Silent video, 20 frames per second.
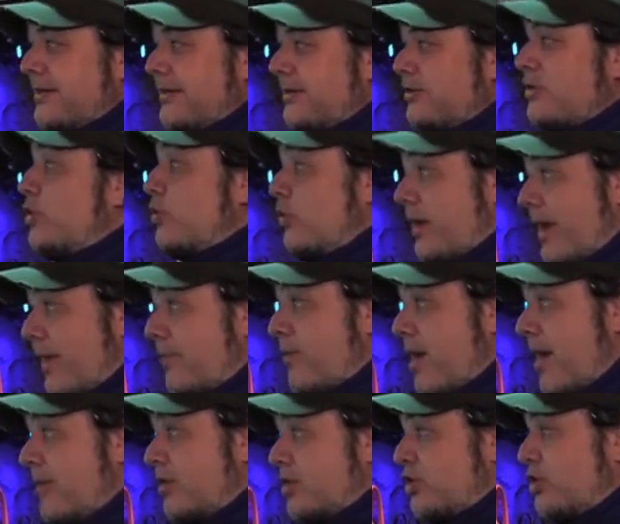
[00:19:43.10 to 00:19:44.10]
soon, I
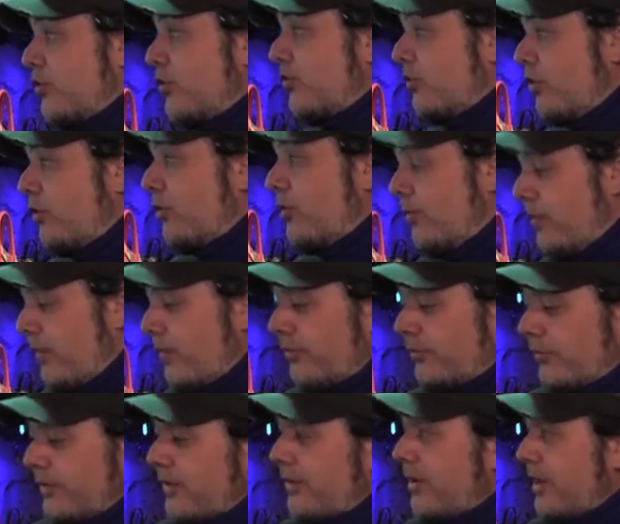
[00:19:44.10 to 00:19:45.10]
promise you, soon you
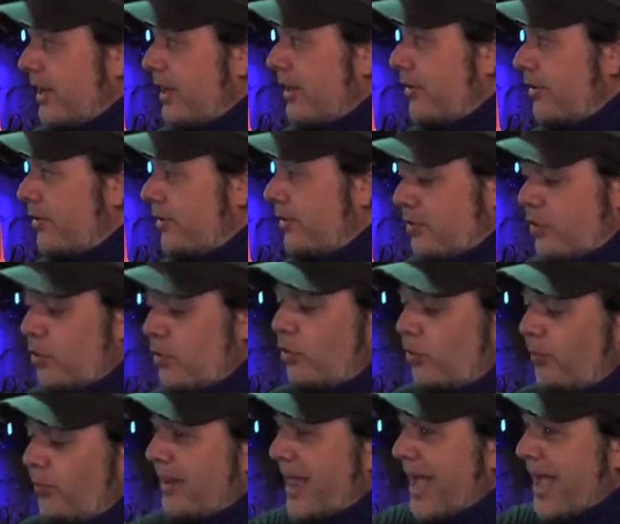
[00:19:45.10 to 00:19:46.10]
will start getting your
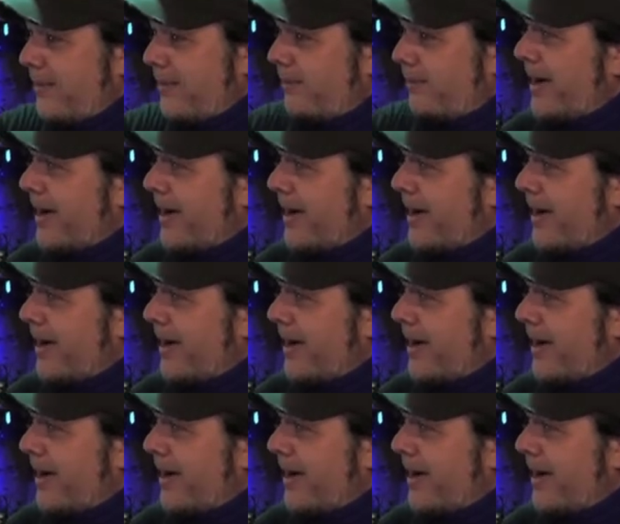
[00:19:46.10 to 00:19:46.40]
cool black